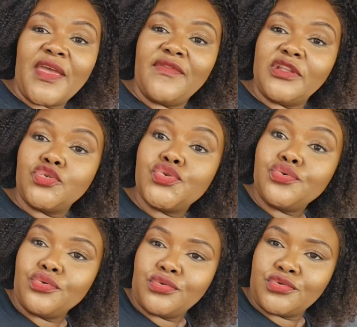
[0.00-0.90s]

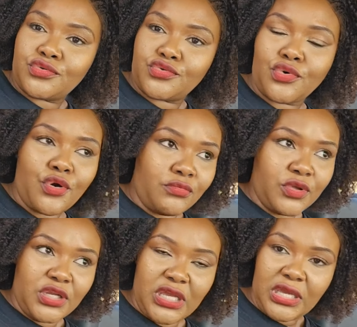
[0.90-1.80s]
tools to
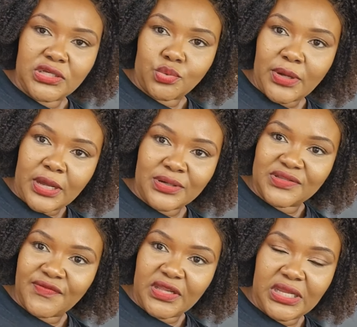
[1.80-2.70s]
communicate what I was feeling,